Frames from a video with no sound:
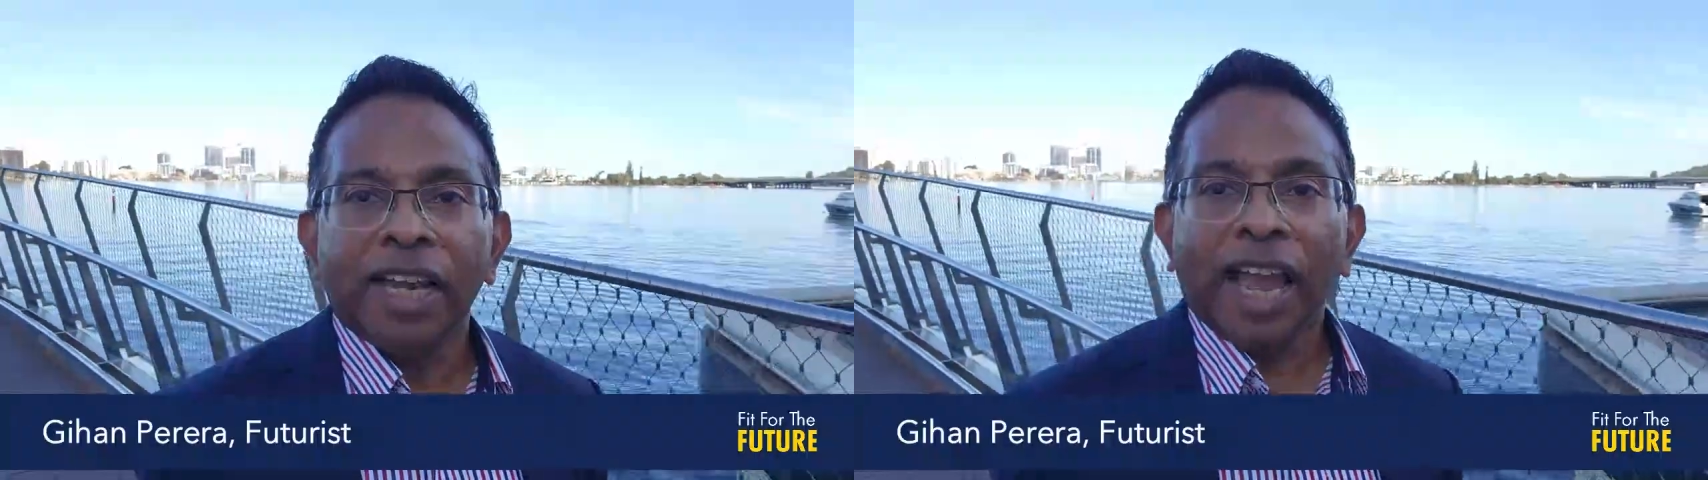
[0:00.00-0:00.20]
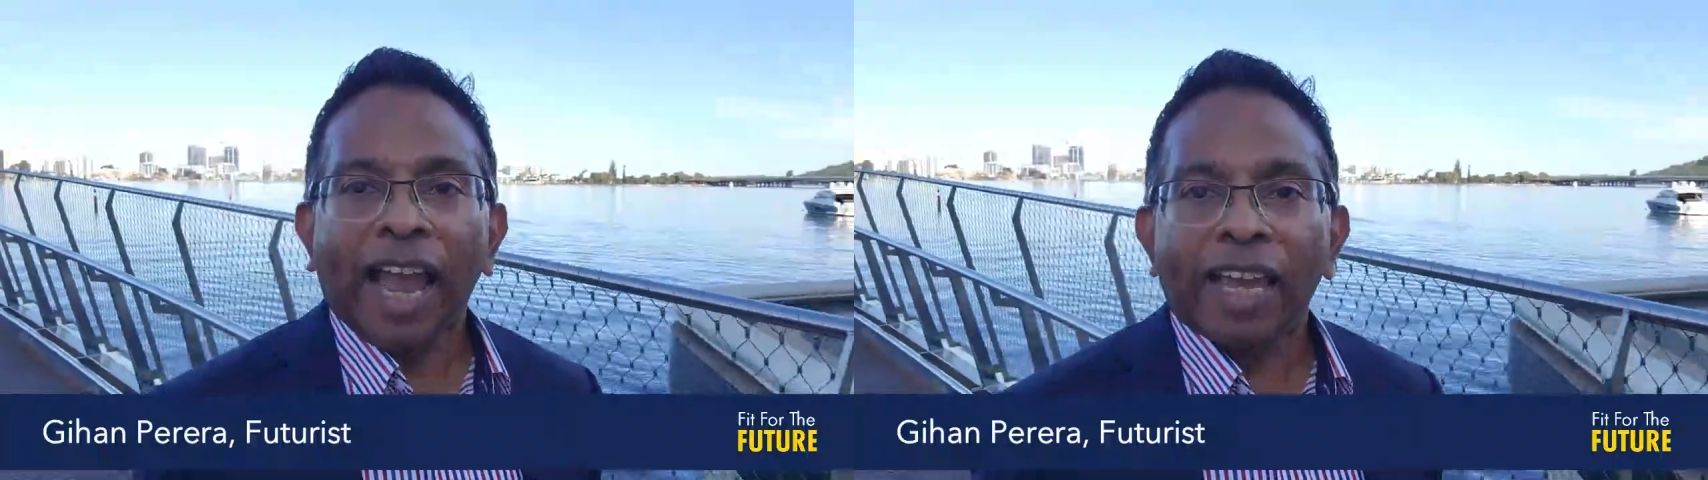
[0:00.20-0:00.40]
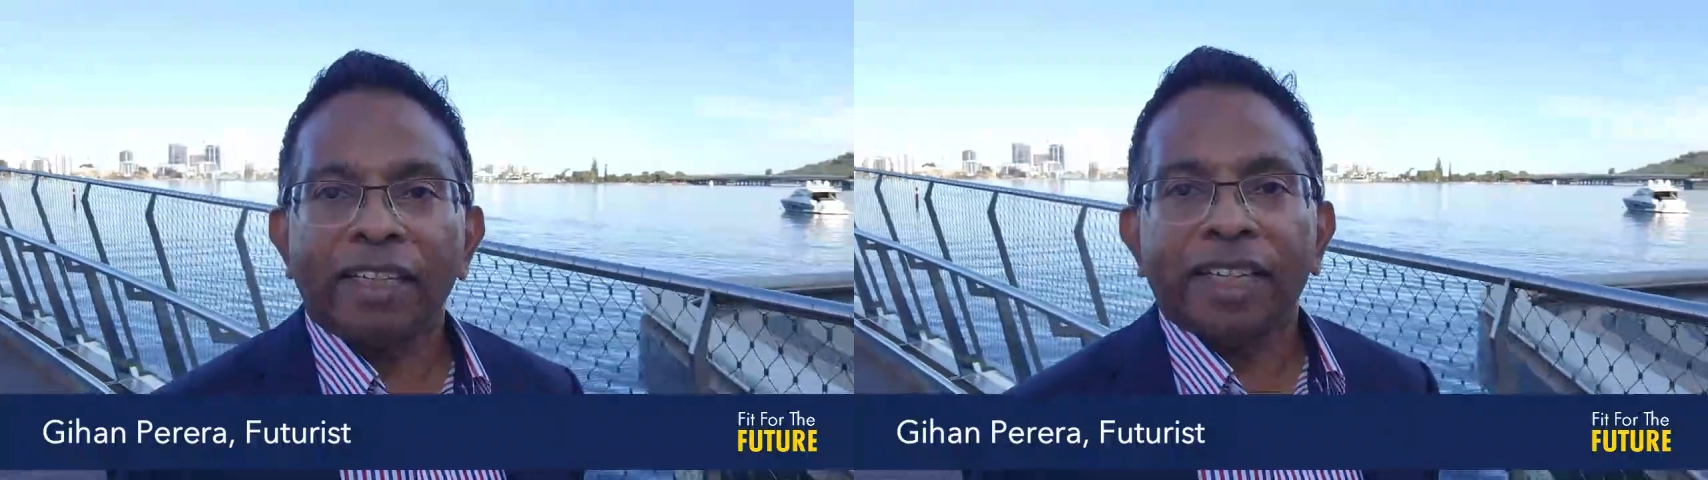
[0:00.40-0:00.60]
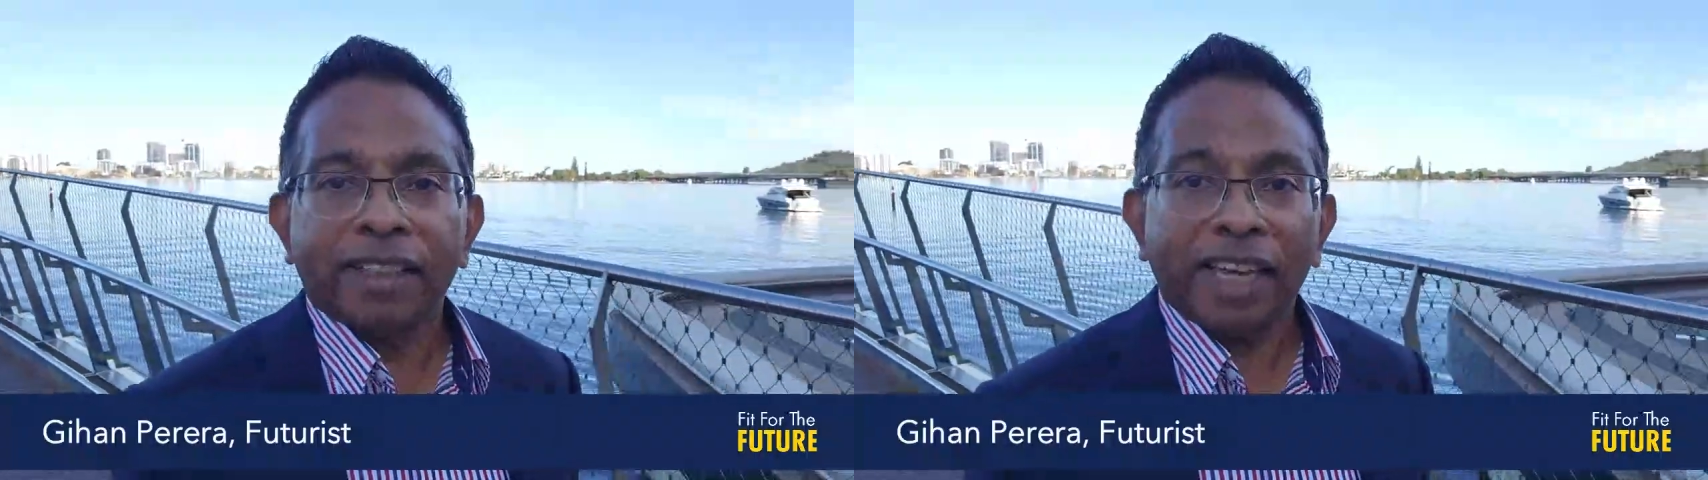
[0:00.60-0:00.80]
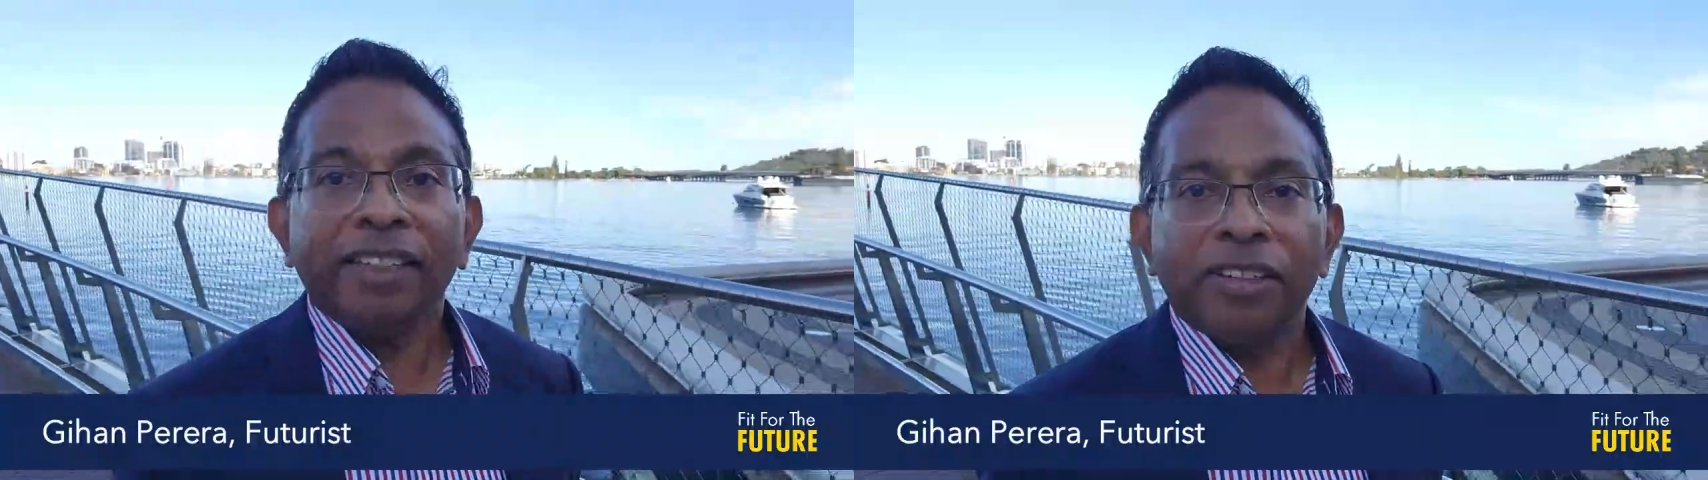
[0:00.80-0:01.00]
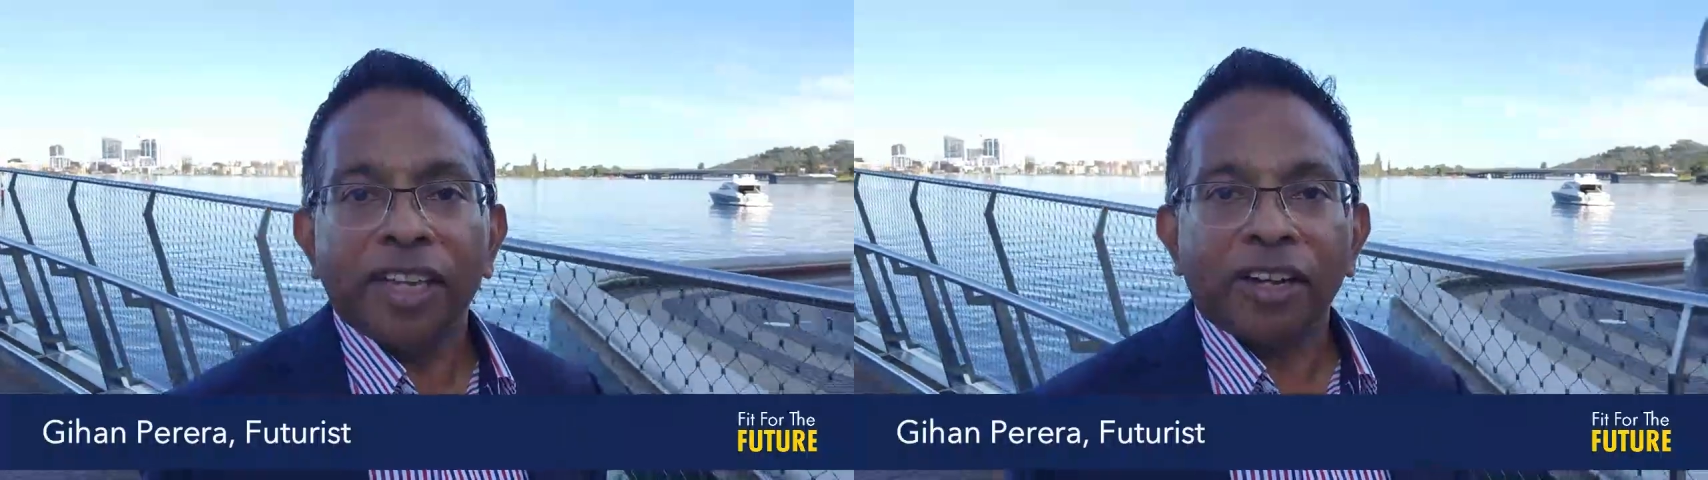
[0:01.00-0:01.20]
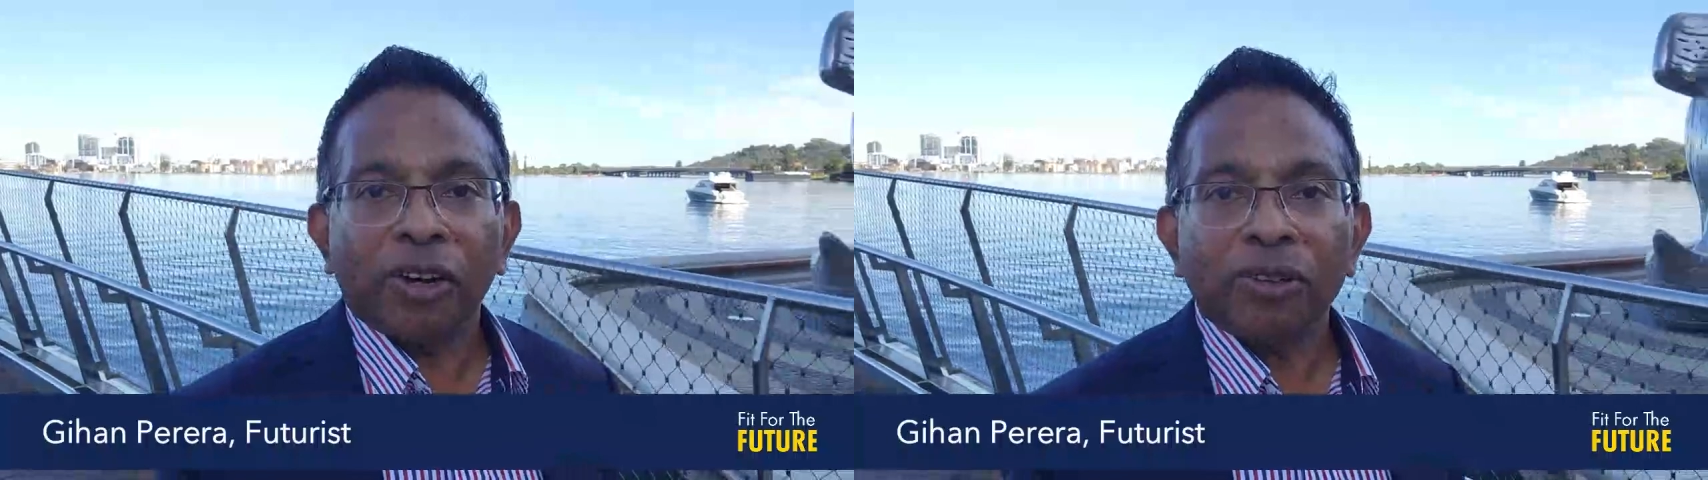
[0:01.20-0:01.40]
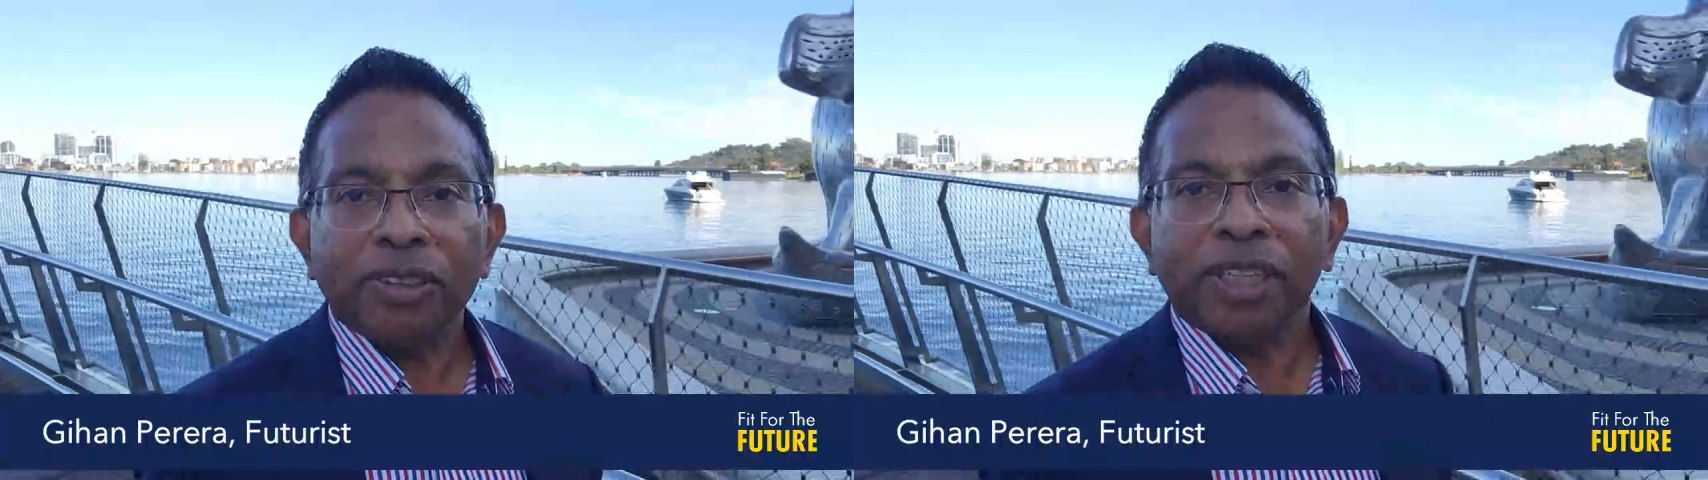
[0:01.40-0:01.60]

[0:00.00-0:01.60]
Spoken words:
and they know their goals,